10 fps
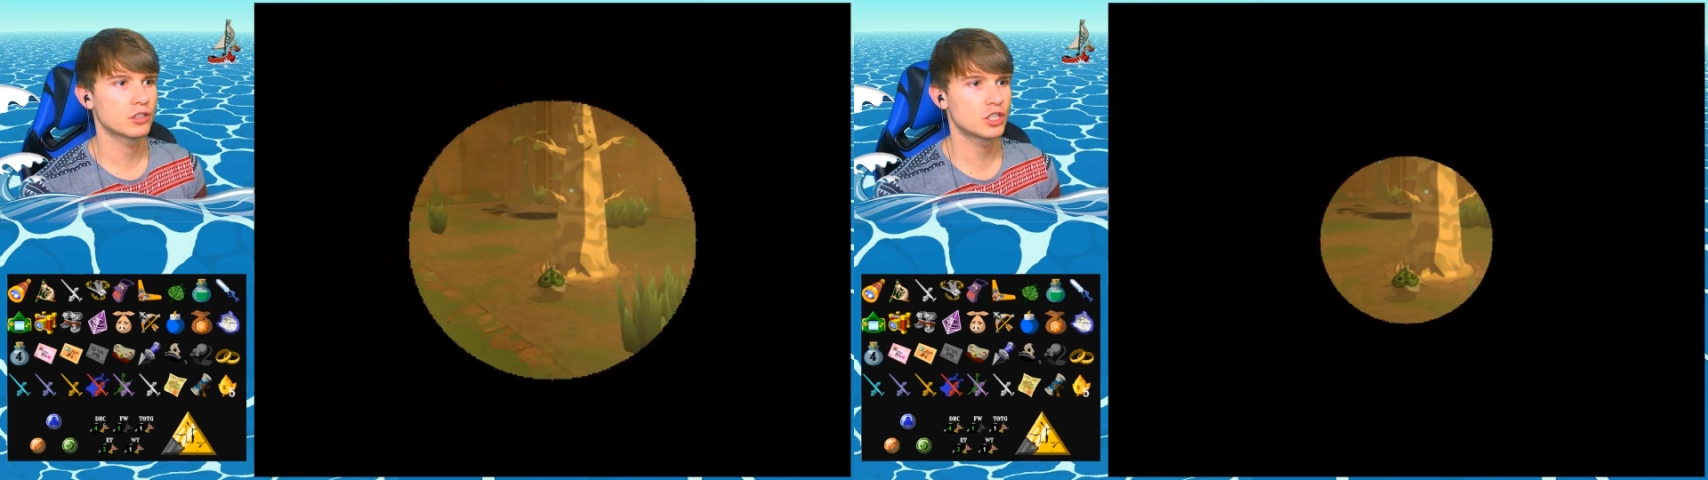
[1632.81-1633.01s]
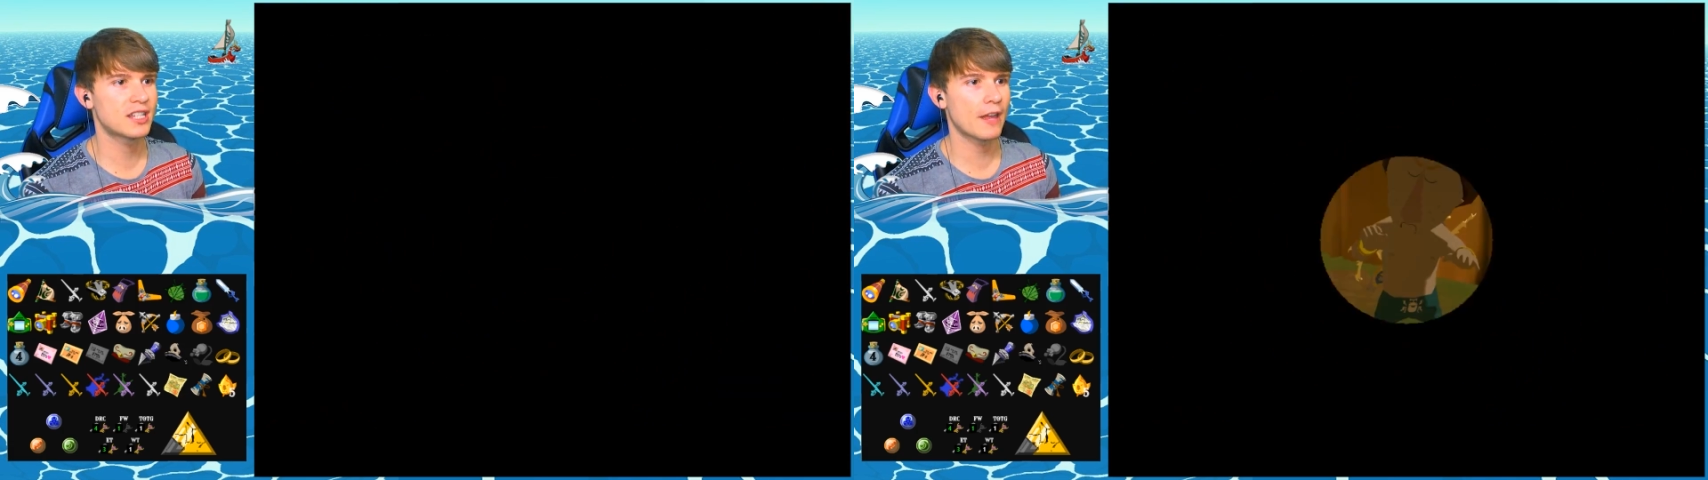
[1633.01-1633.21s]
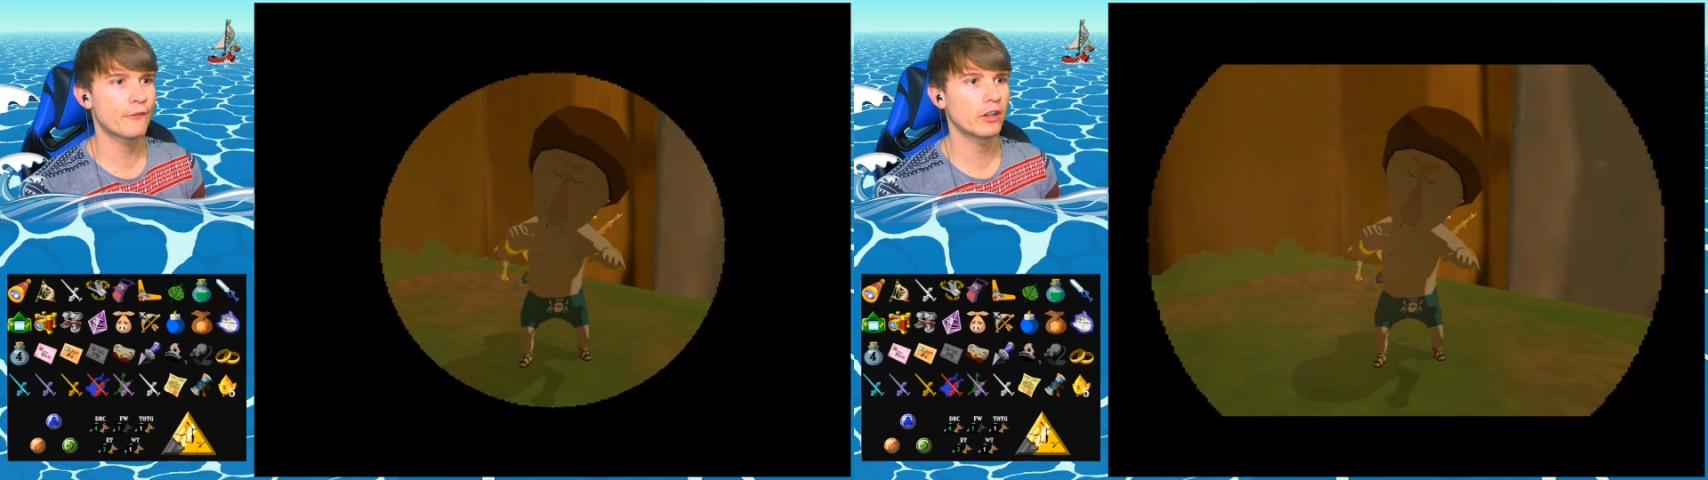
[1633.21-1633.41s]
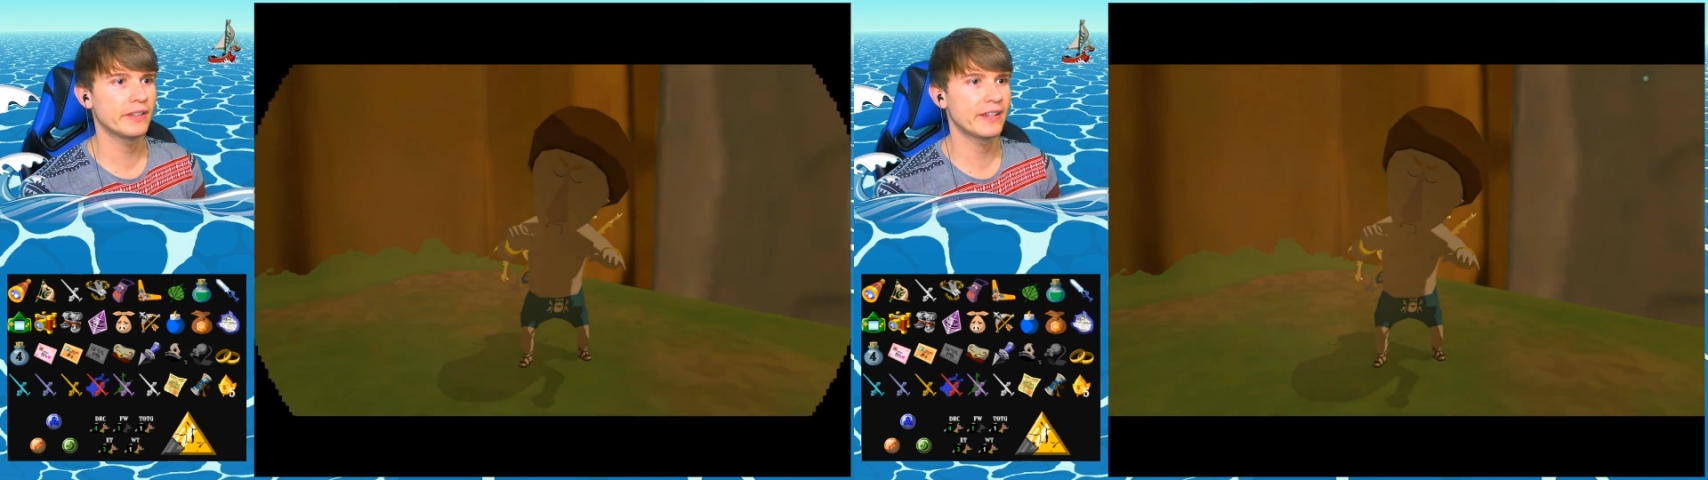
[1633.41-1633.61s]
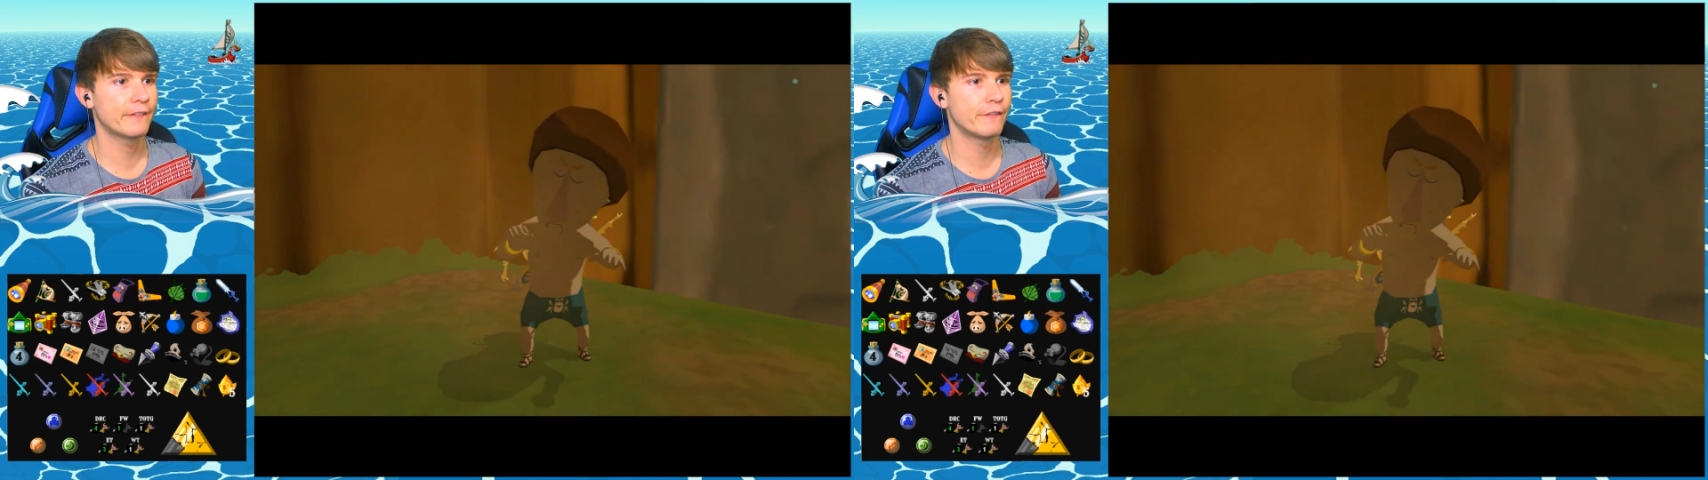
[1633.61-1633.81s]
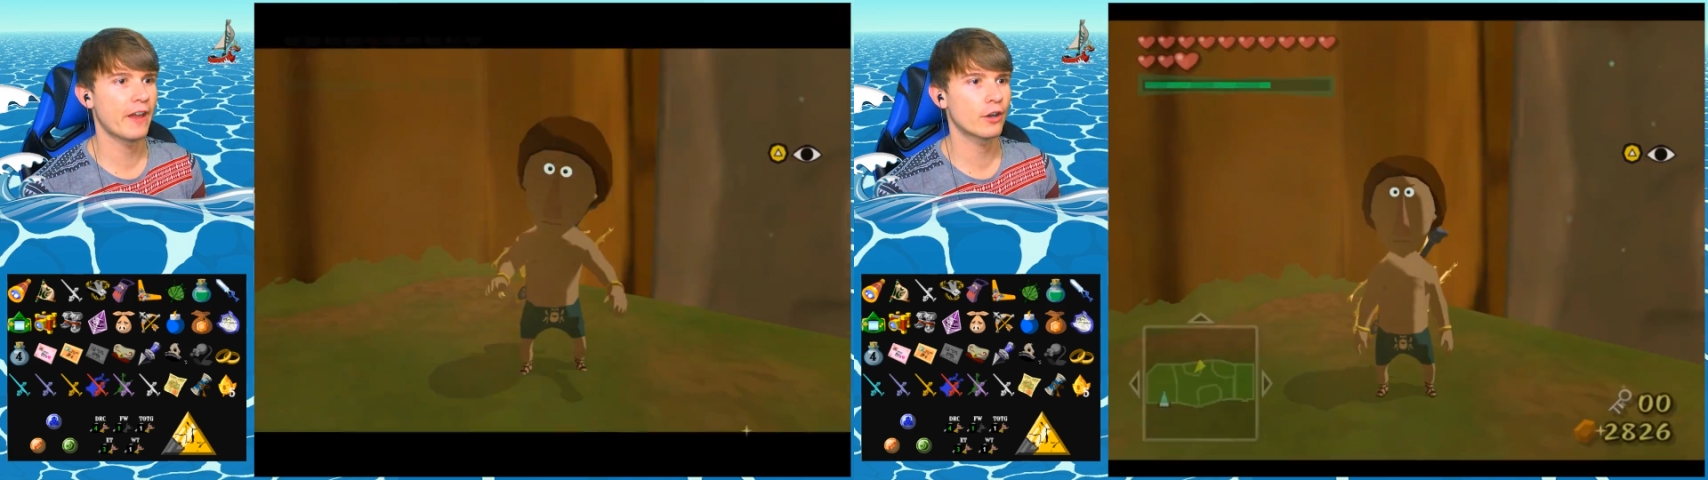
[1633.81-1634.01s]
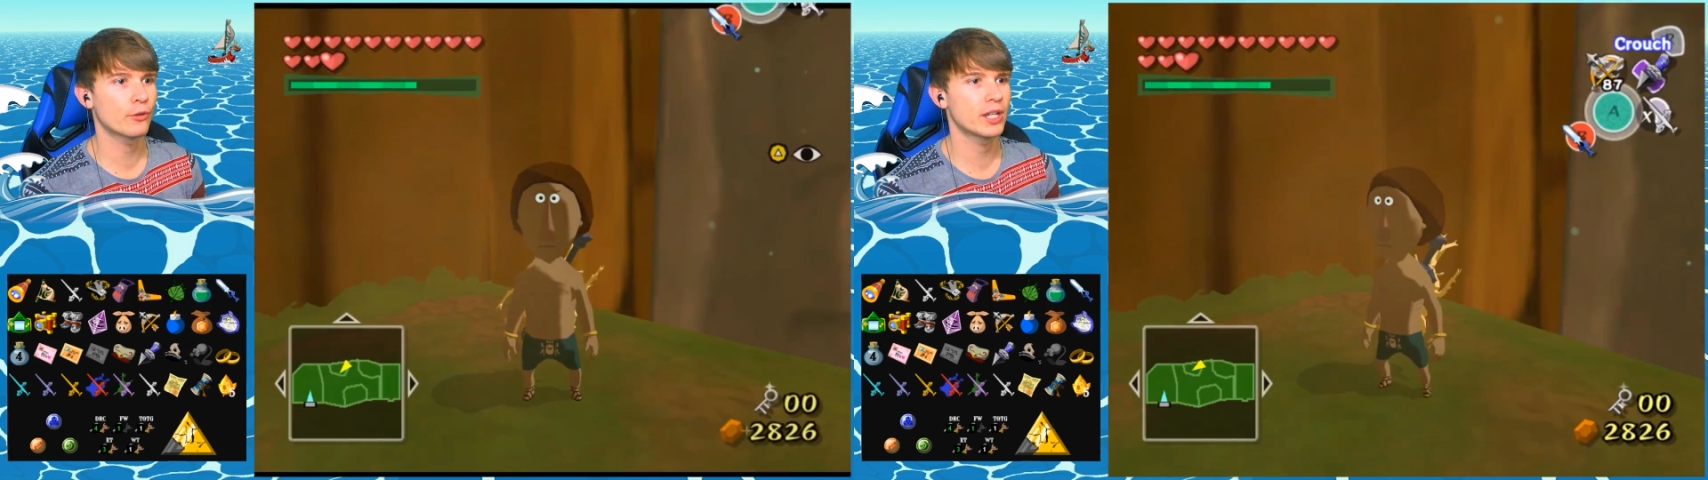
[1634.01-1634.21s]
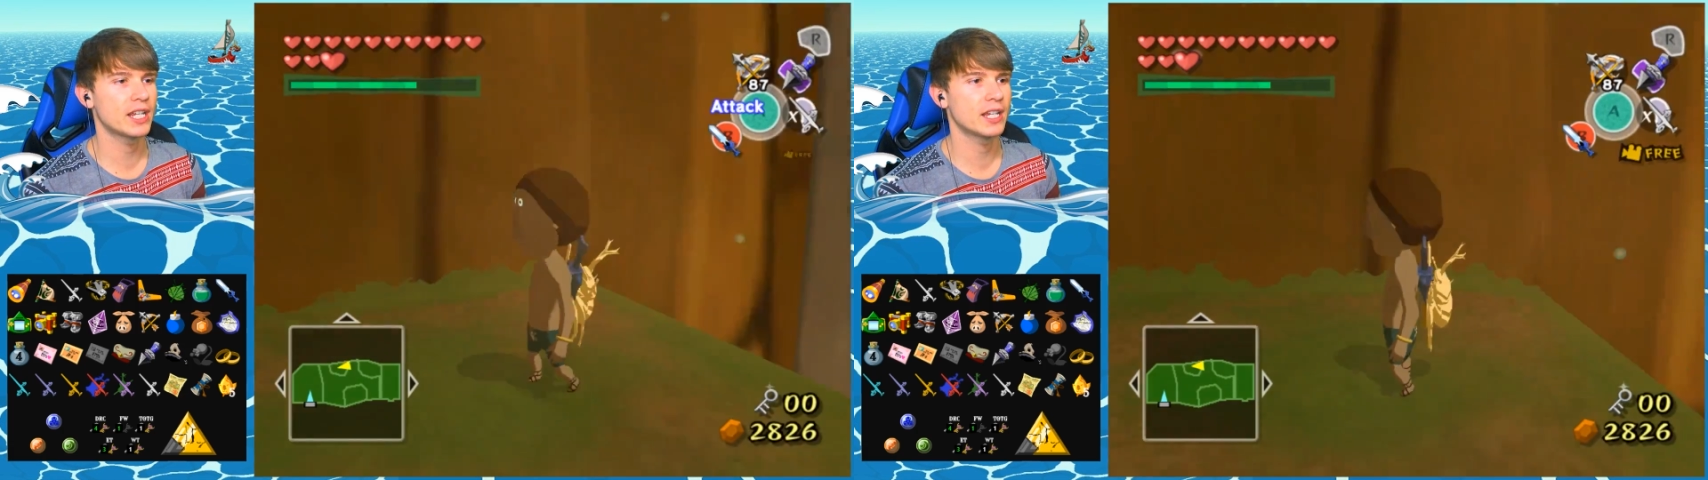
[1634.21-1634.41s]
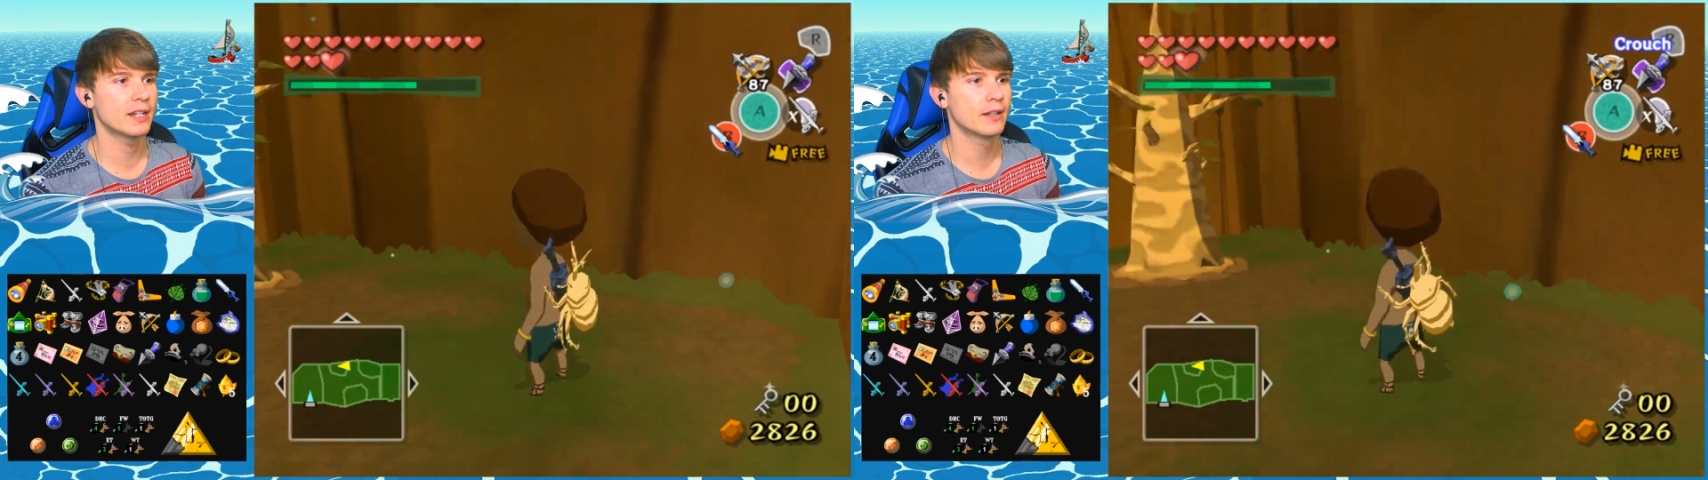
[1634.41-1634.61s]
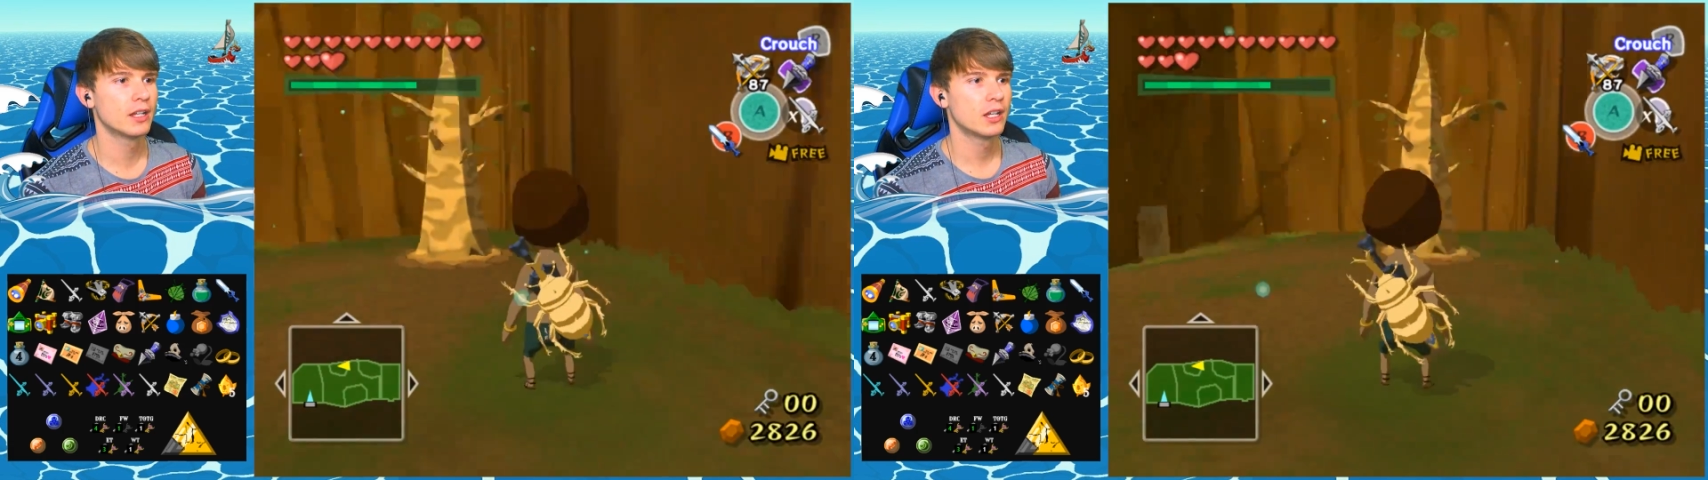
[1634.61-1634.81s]
She's definitely like
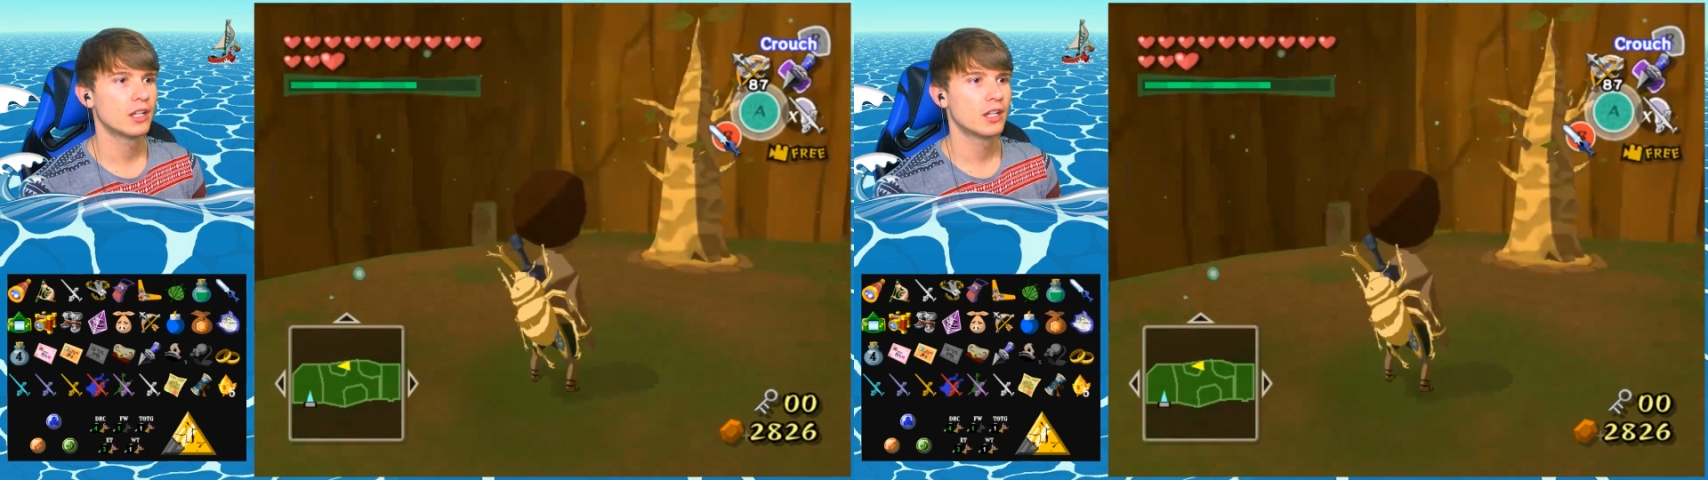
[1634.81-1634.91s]
very.